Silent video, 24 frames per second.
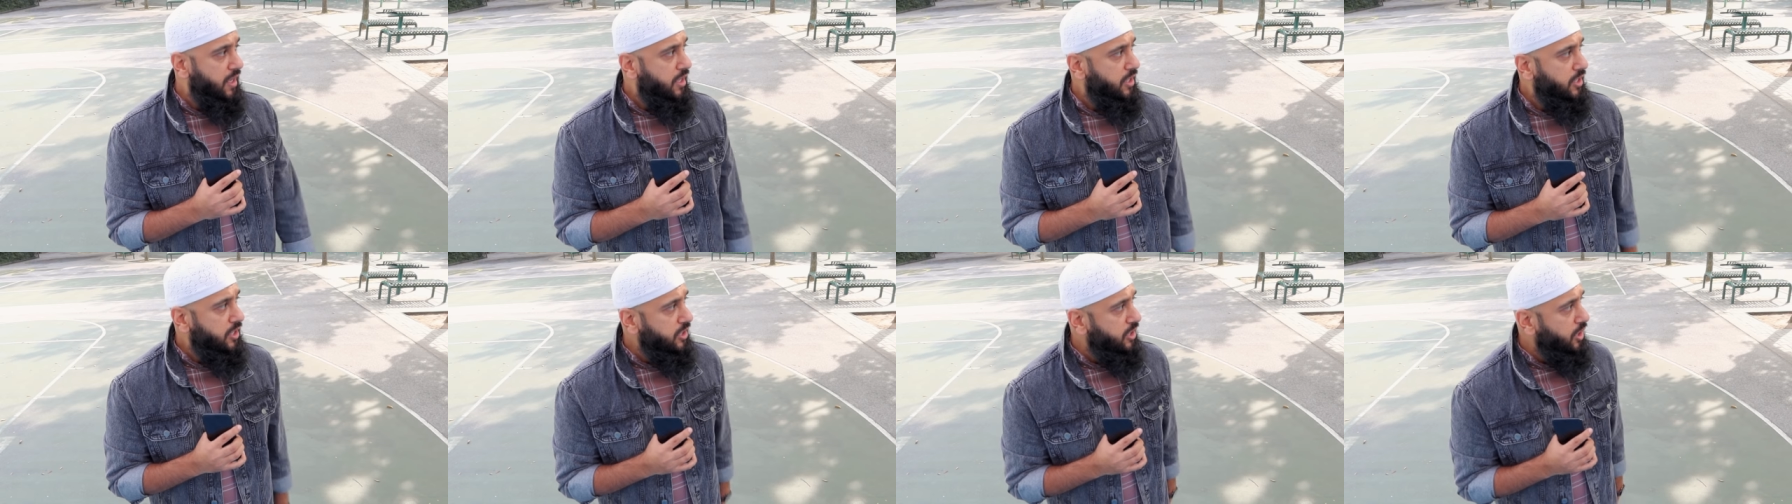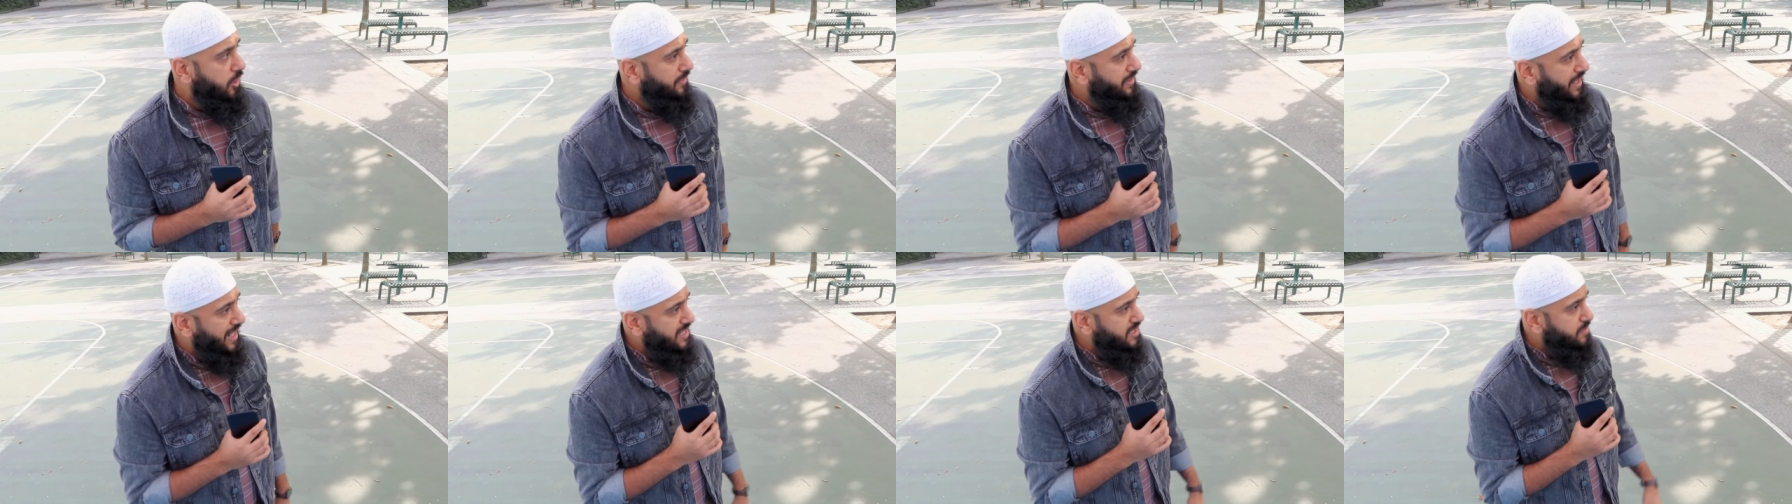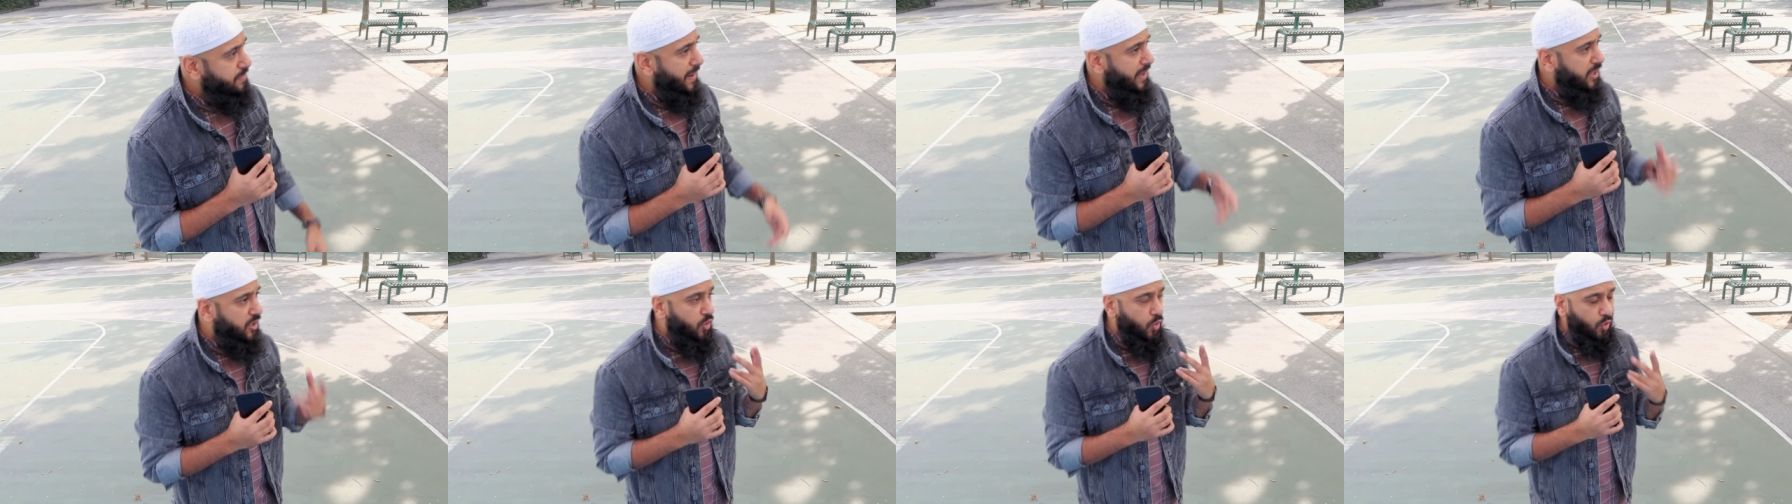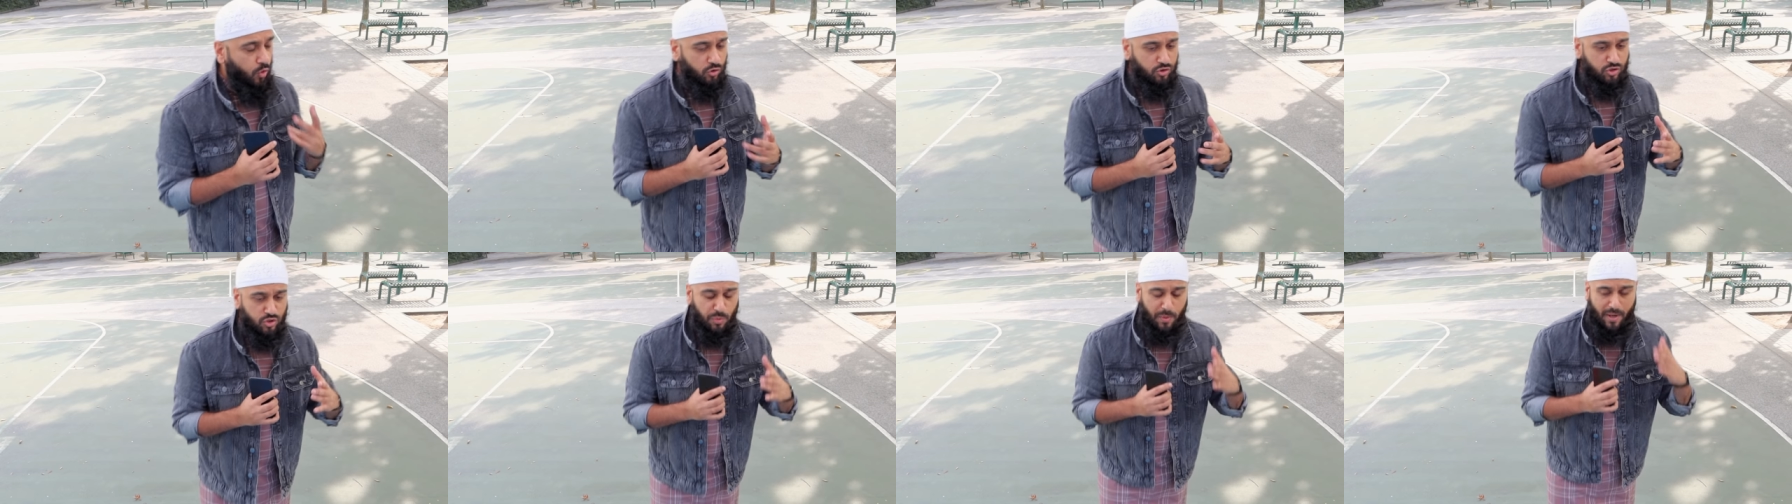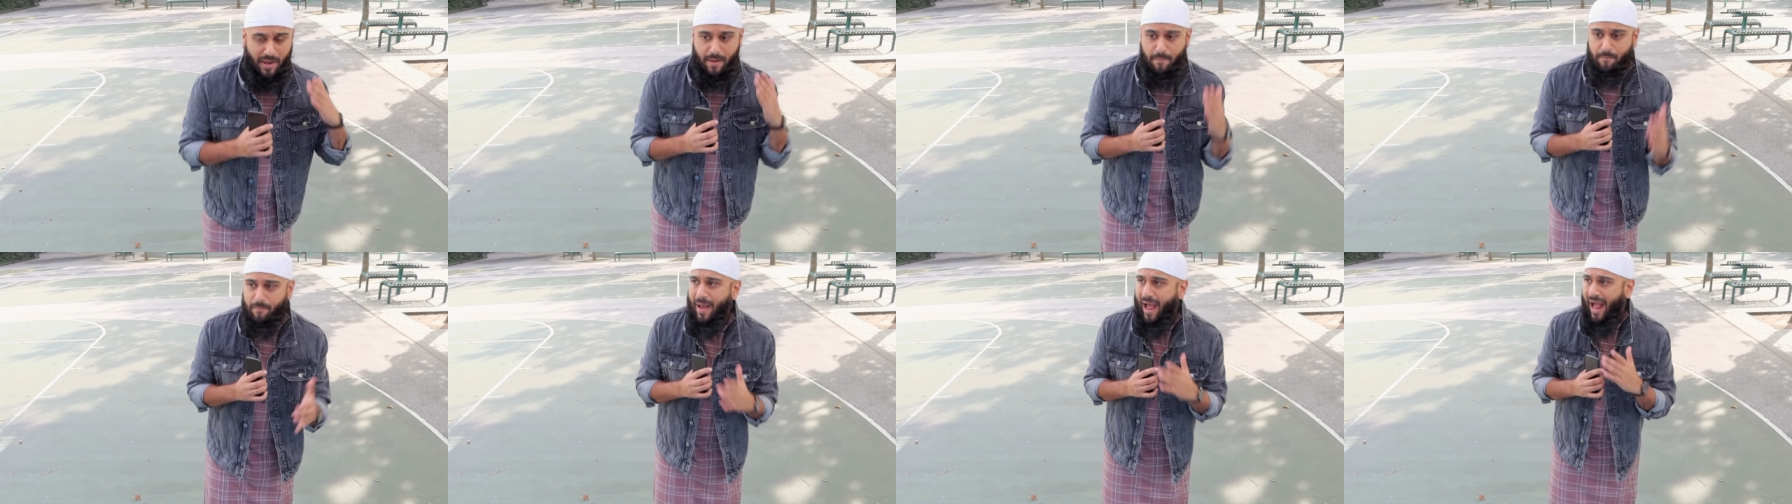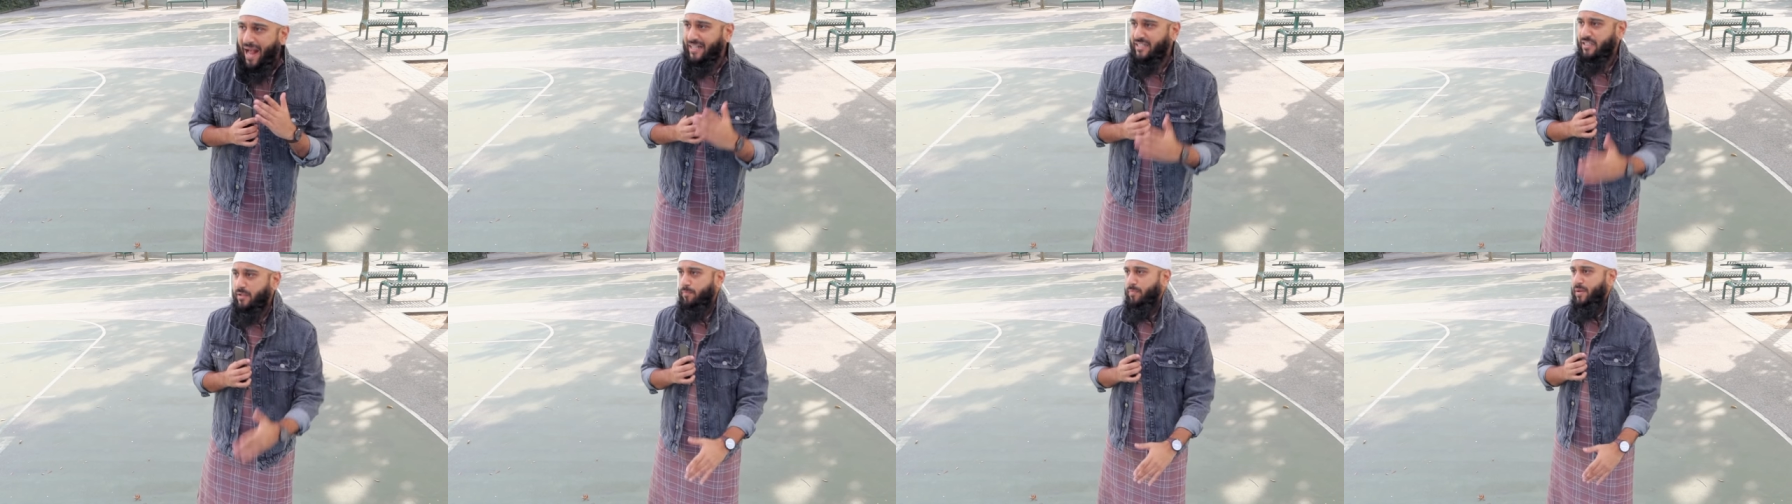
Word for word: You know, that's my goal to impact the